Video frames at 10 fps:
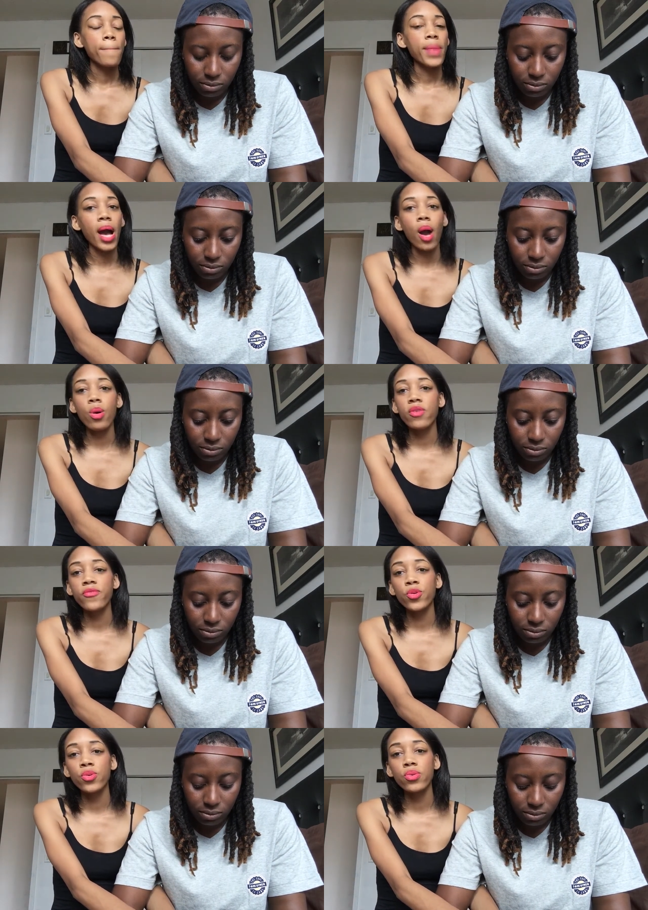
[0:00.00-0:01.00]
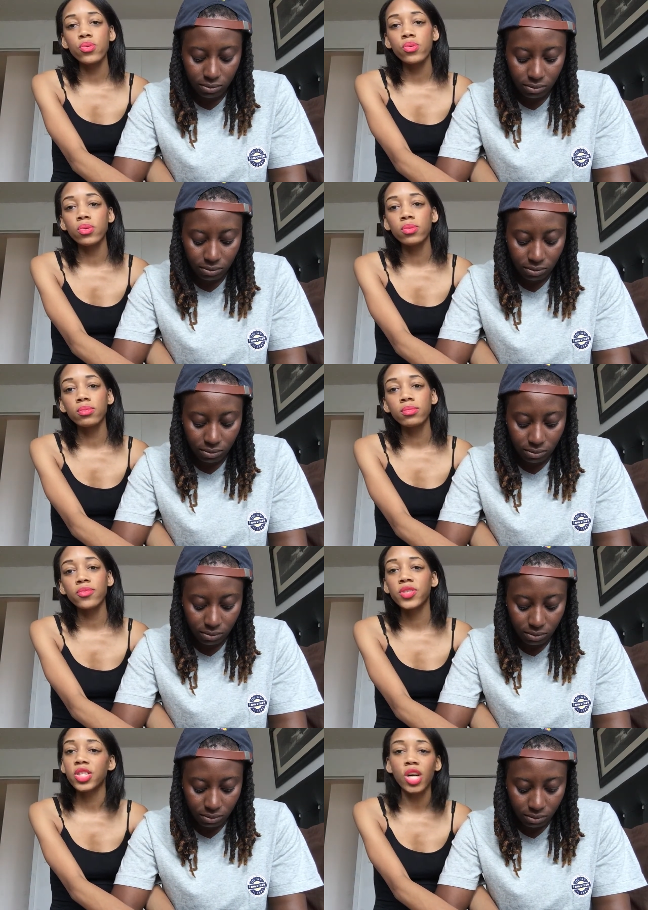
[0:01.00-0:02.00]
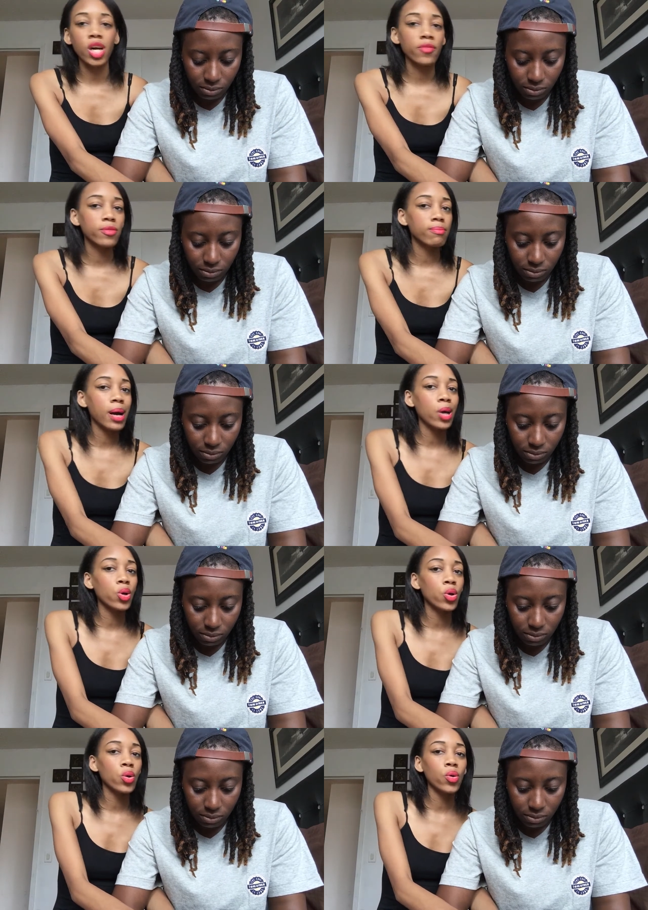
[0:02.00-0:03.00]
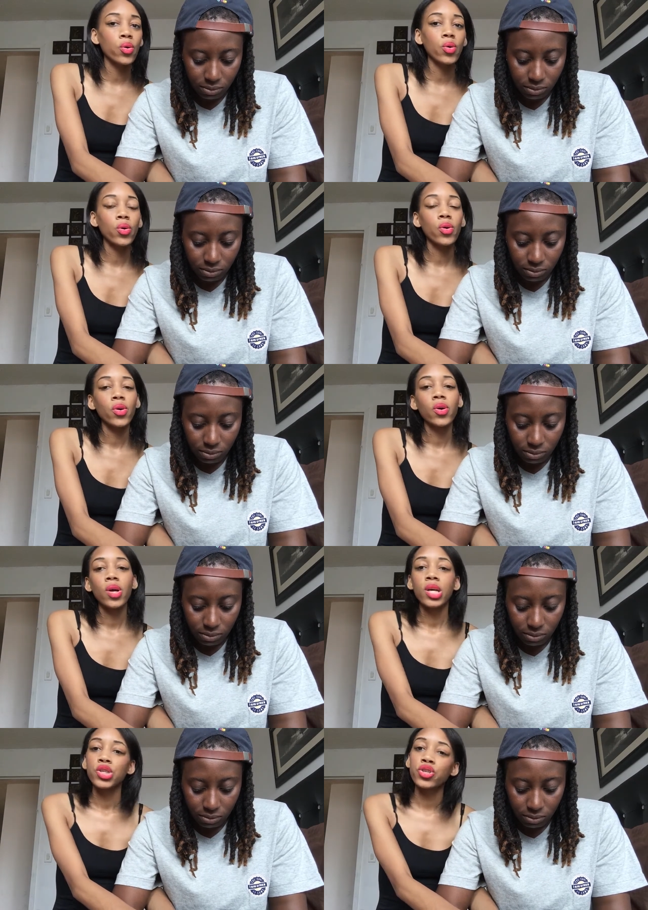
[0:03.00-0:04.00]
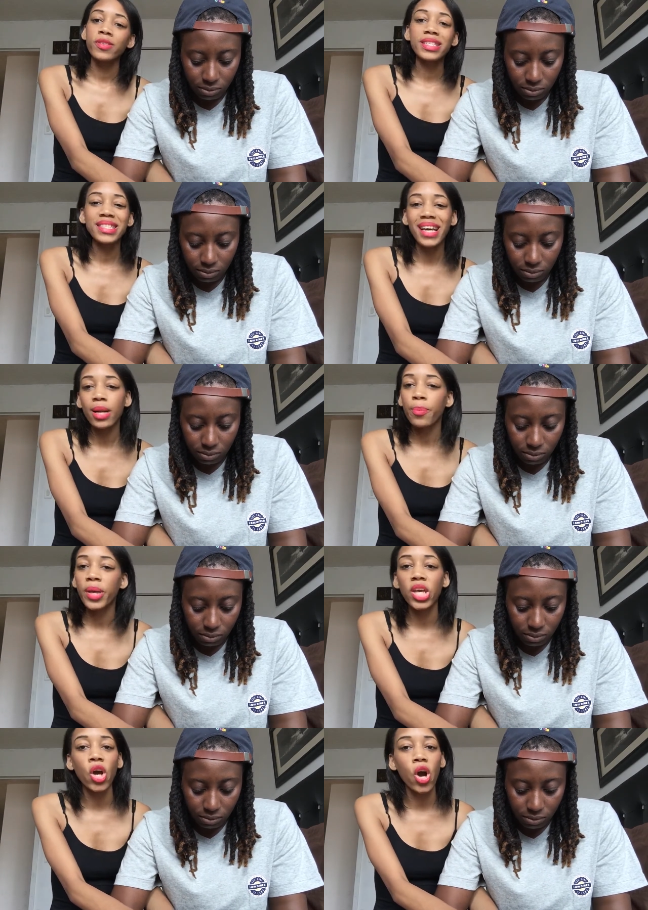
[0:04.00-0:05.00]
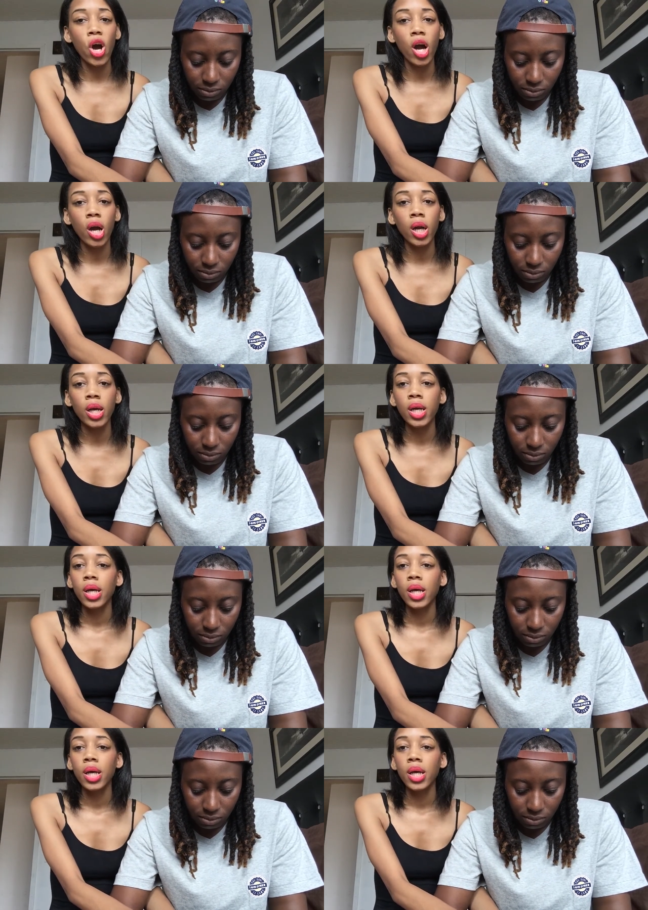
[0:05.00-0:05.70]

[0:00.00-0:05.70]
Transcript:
Speaker 1: powerful photographer, model, jewelry designer, P R.